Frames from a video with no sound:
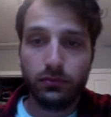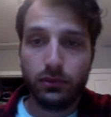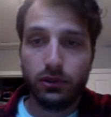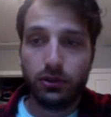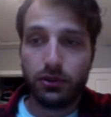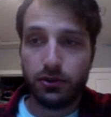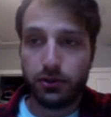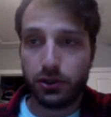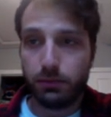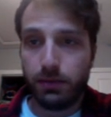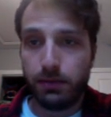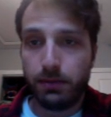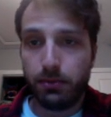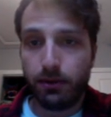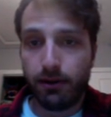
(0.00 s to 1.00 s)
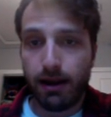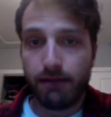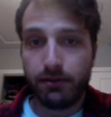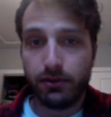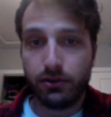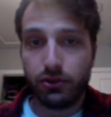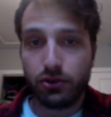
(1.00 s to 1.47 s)
So this is people that are
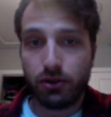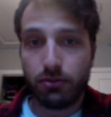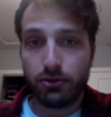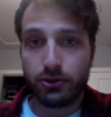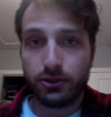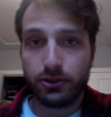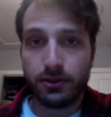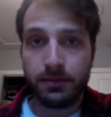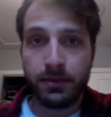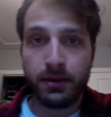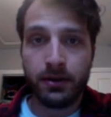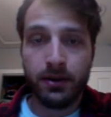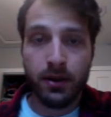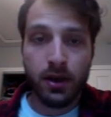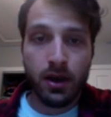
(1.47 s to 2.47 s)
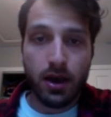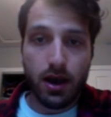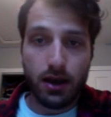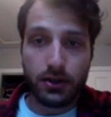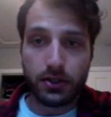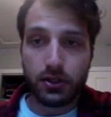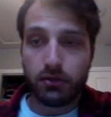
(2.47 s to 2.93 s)
having trouble sleeping. Uh,
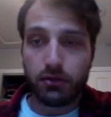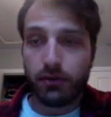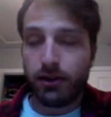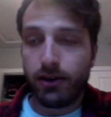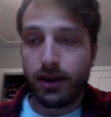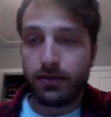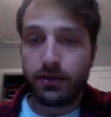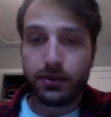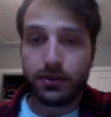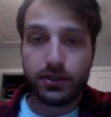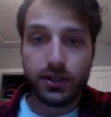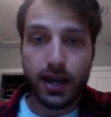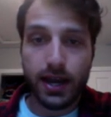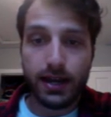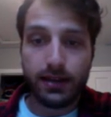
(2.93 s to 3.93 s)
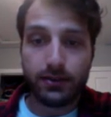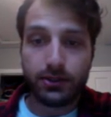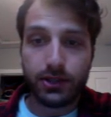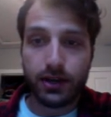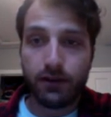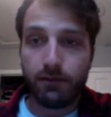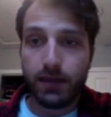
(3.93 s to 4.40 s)
just to reiterate, this site, instead
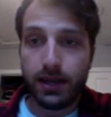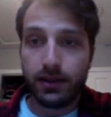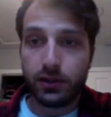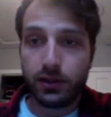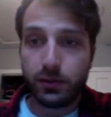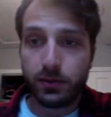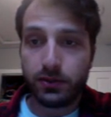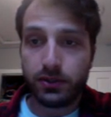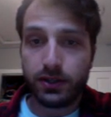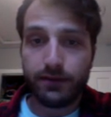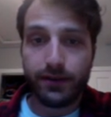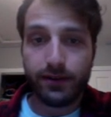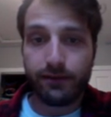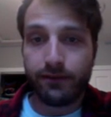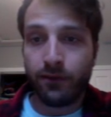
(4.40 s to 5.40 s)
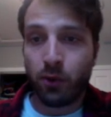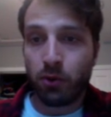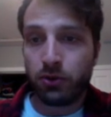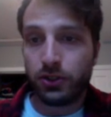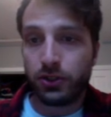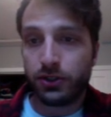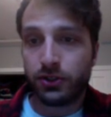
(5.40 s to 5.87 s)
of being specific for
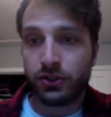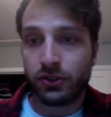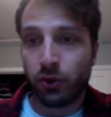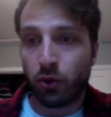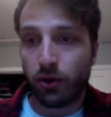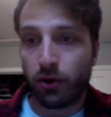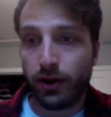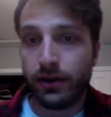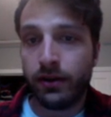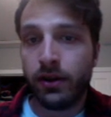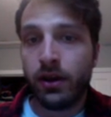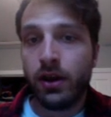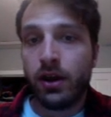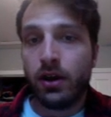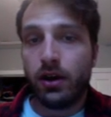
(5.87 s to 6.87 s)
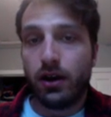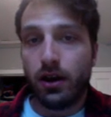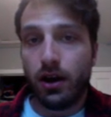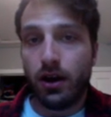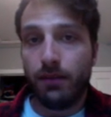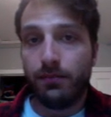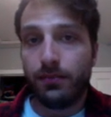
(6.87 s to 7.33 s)
just snoring,
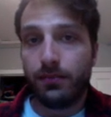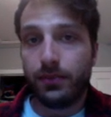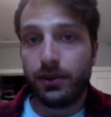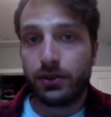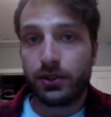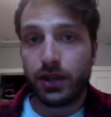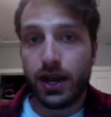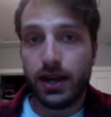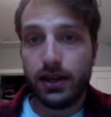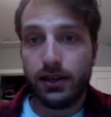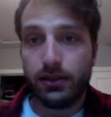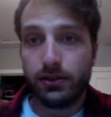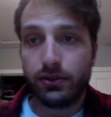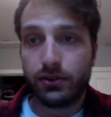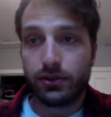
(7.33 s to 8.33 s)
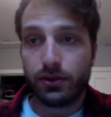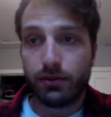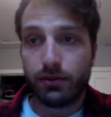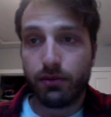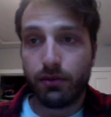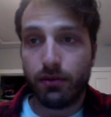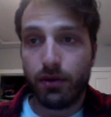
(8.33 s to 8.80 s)
um, this site is
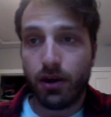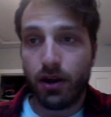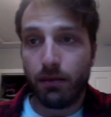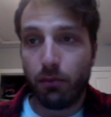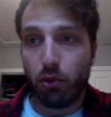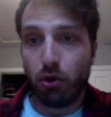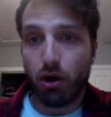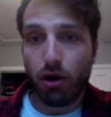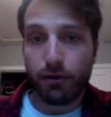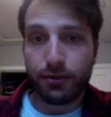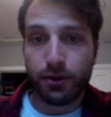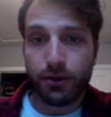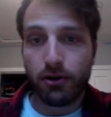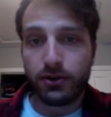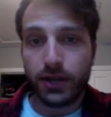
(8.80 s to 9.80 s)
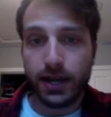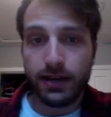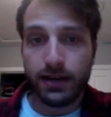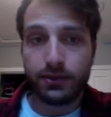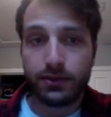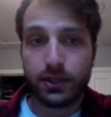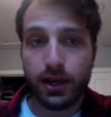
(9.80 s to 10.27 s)
a more authoritative
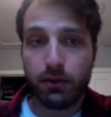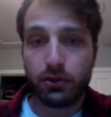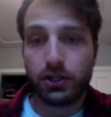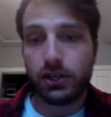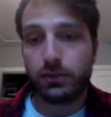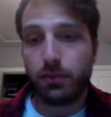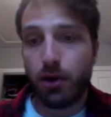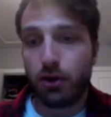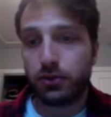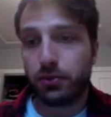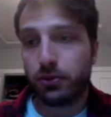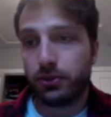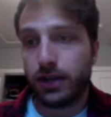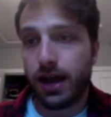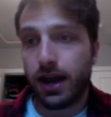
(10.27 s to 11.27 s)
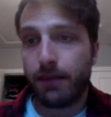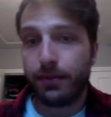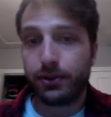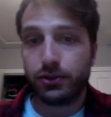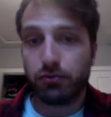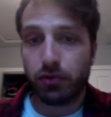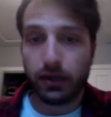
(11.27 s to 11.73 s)
site which has multiple
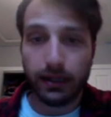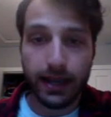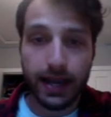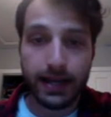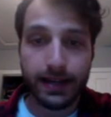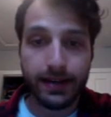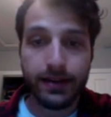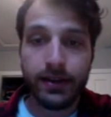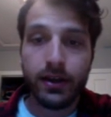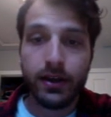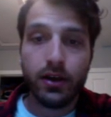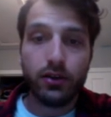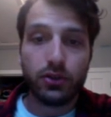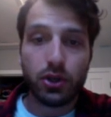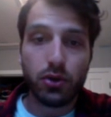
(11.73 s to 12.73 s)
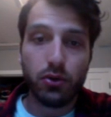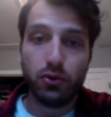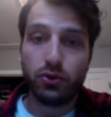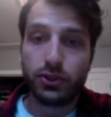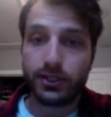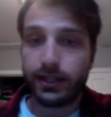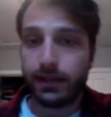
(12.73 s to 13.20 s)
topics related to
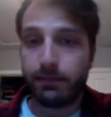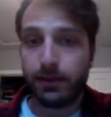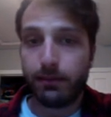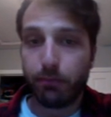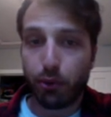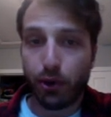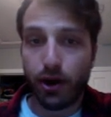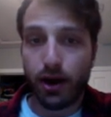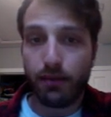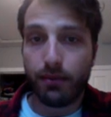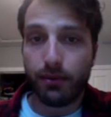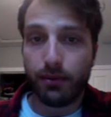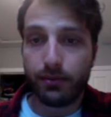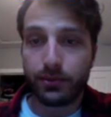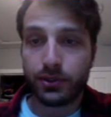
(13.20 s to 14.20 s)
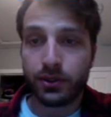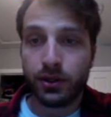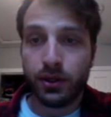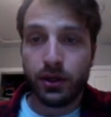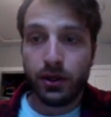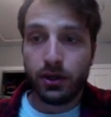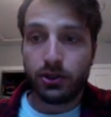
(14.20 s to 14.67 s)
sleeping problems.
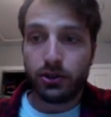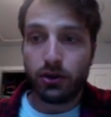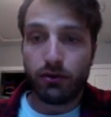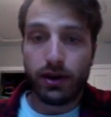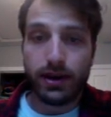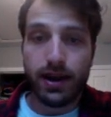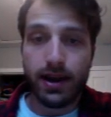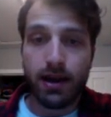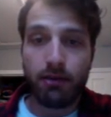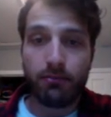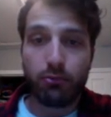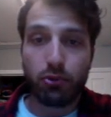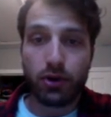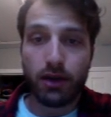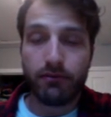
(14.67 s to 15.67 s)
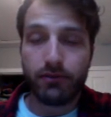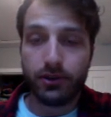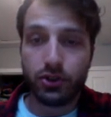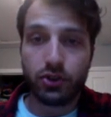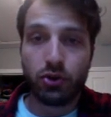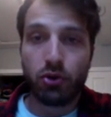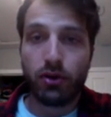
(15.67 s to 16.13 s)
So right now I'm recovering
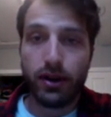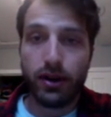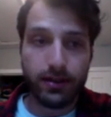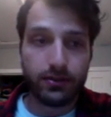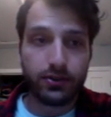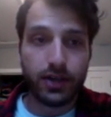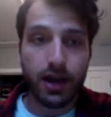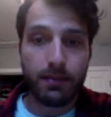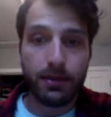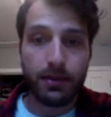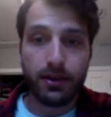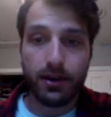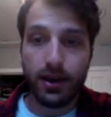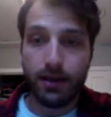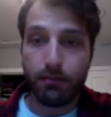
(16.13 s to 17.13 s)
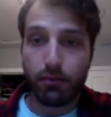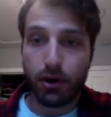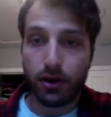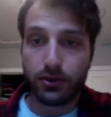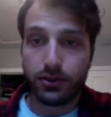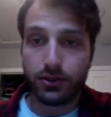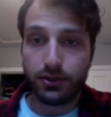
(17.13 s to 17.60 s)
snoring, insomnia, and
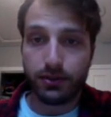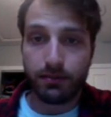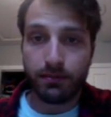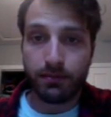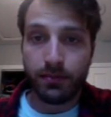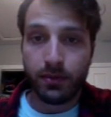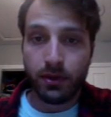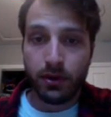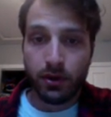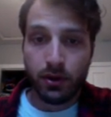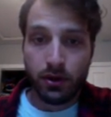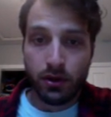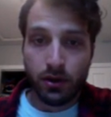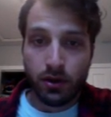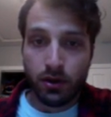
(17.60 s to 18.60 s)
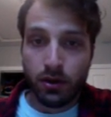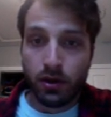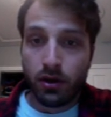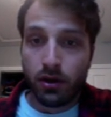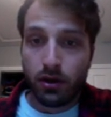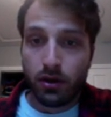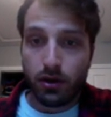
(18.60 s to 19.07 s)
bruxism. All